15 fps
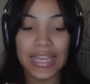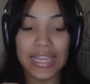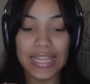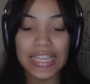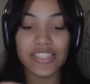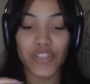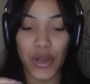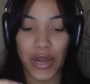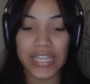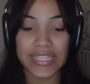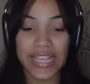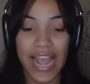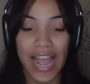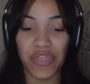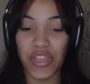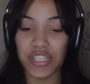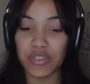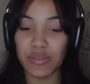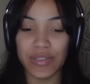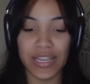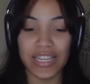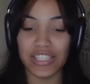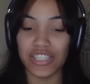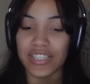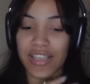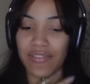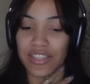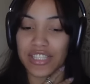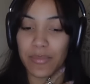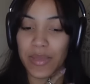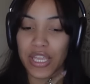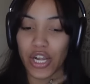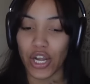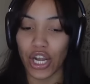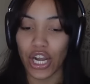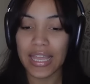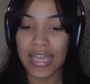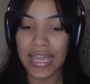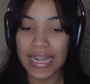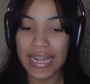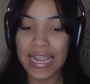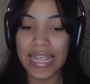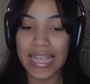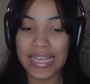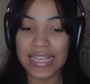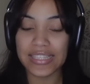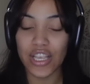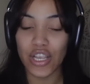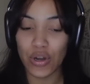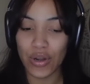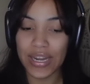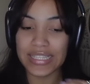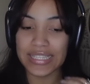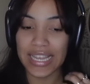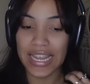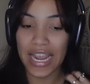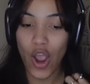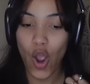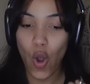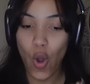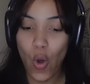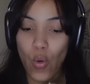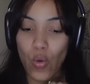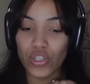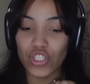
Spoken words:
Kitty's crazy. I thought she was gonna just give it to Peter. Kitty is crazy. Oh